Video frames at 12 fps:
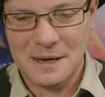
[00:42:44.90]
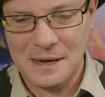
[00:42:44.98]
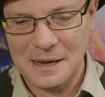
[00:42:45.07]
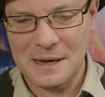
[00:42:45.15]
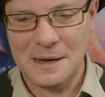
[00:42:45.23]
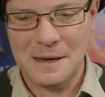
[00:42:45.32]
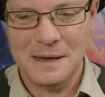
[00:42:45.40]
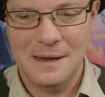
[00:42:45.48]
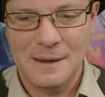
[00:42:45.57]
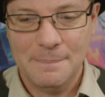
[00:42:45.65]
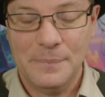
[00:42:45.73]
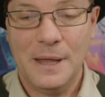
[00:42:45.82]
Uh,
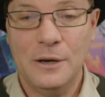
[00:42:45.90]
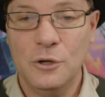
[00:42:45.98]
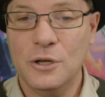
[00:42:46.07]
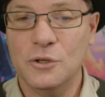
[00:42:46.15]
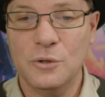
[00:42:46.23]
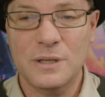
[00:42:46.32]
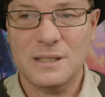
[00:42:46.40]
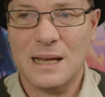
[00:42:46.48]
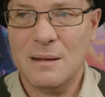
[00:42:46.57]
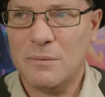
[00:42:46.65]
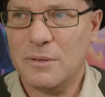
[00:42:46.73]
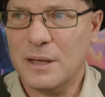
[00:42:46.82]
and you can do the
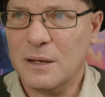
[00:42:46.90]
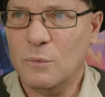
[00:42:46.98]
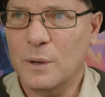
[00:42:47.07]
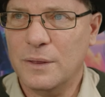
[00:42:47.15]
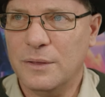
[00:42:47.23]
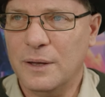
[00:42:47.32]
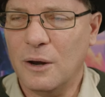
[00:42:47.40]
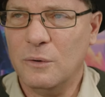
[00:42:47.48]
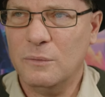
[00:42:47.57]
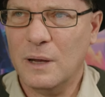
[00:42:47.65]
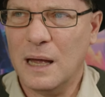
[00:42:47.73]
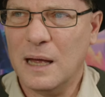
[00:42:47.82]
same thing with you
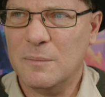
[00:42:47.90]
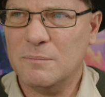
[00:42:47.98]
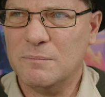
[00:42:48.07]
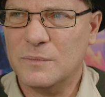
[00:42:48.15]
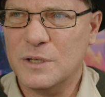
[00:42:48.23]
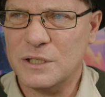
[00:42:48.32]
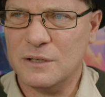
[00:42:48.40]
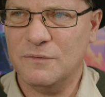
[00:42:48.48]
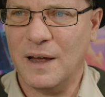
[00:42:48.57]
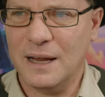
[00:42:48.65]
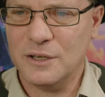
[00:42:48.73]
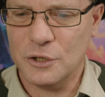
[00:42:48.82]
know um,
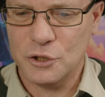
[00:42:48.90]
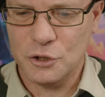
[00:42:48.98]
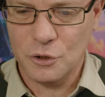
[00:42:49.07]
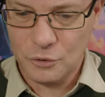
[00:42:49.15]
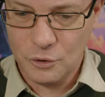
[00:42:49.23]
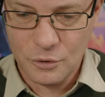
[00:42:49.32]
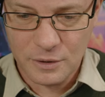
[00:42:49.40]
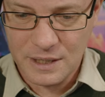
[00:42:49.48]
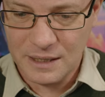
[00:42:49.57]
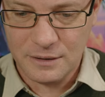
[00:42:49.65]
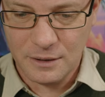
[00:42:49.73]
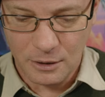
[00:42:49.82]
disadvantage. You you could
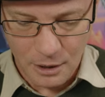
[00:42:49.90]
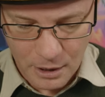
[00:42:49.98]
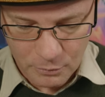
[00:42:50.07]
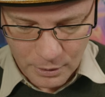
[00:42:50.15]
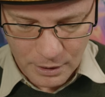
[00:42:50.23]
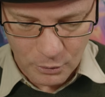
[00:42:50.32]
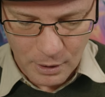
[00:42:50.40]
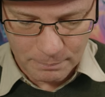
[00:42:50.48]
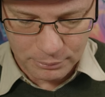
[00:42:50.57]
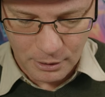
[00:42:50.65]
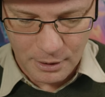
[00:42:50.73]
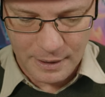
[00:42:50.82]
get you know I want to
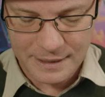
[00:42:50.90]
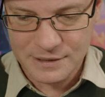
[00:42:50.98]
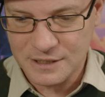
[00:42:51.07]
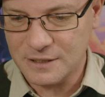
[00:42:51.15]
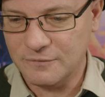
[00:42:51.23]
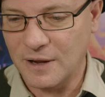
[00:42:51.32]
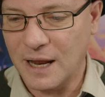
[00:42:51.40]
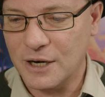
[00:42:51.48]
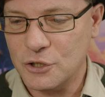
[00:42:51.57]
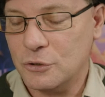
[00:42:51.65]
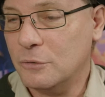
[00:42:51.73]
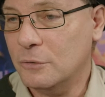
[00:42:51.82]
apply
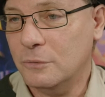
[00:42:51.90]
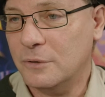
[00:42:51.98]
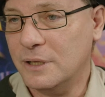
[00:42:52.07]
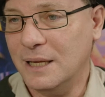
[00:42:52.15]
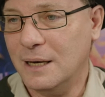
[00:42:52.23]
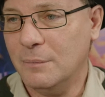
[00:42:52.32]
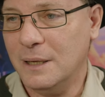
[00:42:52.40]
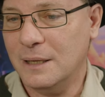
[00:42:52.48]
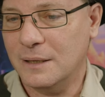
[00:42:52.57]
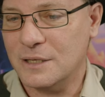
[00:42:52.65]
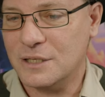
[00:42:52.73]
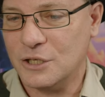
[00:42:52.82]
disadvantage to the
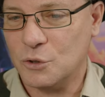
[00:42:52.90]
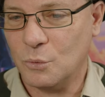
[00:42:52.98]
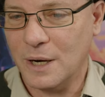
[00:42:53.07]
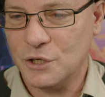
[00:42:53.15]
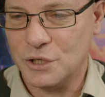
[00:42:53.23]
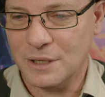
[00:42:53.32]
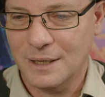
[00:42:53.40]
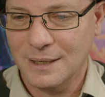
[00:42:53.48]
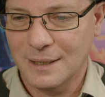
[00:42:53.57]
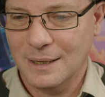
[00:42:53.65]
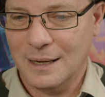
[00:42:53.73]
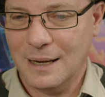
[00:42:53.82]
enemy in this situation,
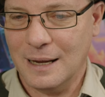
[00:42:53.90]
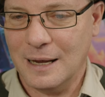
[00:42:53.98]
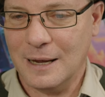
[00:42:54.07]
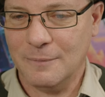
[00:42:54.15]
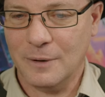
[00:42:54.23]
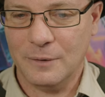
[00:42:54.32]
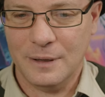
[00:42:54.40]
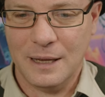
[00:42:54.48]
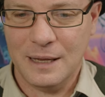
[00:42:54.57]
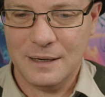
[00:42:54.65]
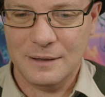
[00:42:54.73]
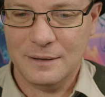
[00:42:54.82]
um, and,
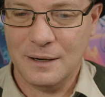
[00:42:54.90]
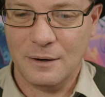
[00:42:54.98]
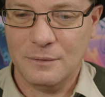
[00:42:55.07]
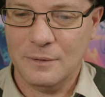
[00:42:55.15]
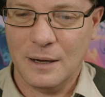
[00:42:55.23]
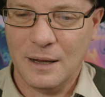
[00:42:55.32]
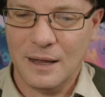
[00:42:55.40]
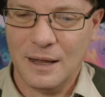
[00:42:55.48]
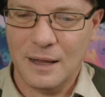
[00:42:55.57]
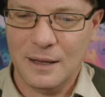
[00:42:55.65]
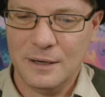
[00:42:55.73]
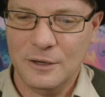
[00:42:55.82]
and, you know
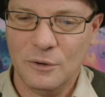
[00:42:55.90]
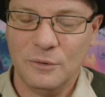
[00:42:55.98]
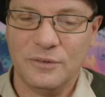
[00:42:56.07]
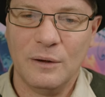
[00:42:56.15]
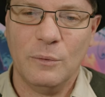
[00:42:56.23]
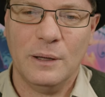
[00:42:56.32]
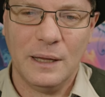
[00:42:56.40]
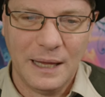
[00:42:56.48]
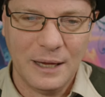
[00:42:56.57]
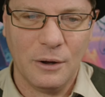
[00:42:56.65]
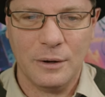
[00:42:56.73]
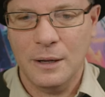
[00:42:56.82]
uh, and you say well
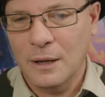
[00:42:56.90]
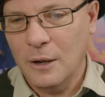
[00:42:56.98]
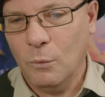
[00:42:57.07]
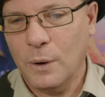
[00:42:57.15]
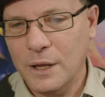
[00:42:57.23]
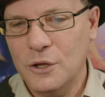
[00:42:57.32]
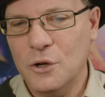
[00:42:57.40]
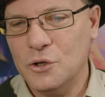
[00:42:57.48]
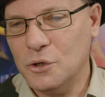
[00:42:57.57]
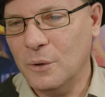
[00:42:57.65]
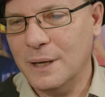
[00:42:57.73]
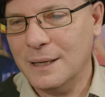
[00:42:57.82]
hang on what are you
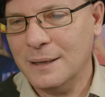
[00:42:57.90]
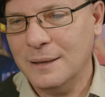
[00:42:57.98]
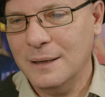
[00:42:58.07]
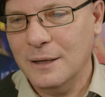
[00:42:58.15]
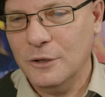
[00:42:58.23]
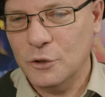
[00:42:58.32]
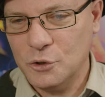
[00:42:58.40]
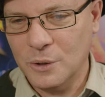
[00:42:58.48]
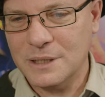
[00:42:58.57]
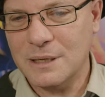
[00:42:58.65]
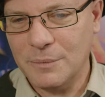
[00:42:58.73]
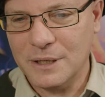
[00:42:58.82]
doing? You're
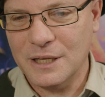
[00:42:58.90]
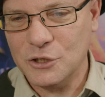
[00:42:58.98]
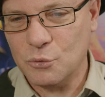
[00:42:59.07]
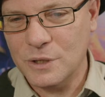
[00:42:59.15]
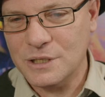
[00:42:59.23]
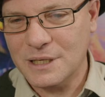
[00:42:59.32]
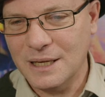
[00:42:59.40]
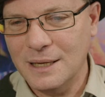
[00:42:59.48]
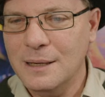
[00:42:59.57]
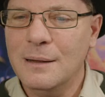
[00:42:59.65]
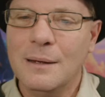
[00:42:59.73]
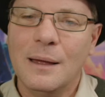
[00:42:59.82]
doing something that's
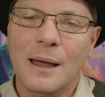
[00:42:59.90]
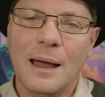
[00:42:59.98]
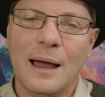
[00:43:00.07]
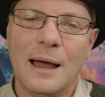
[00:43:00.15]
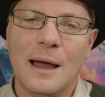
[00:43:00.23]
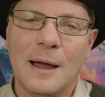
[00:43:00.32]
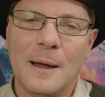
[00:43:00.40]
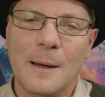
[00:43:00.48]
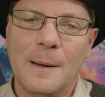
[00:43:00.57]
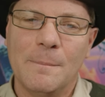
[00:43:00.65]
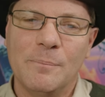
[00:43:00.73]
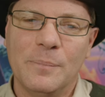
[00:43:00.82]
risky.
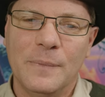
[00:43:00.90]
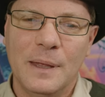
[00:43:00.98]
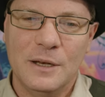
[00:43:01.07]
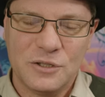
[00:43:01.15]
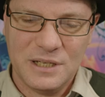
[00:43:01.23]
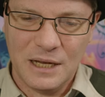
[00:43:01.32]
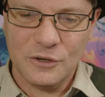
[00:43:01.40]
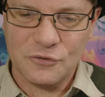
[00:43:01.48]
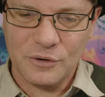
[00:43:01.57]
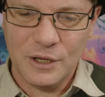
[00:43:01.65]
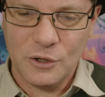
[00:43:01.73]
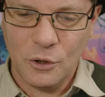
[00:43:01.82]
Um, it
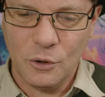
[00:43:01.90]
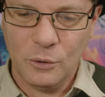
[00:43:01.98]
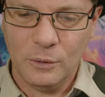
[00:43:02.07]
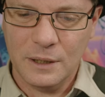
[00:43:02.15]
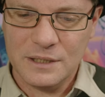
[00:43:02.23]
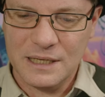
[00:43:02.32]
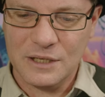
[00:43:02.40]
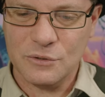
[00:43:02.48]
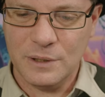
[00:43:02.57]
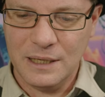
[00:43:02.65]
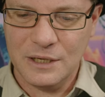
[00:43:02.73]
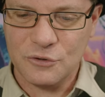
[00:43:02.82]
sounds really cool. It
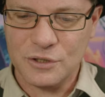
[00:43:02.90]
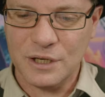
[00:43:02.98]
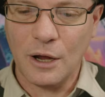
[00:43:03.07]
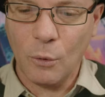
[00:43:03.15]
sounds really interesting.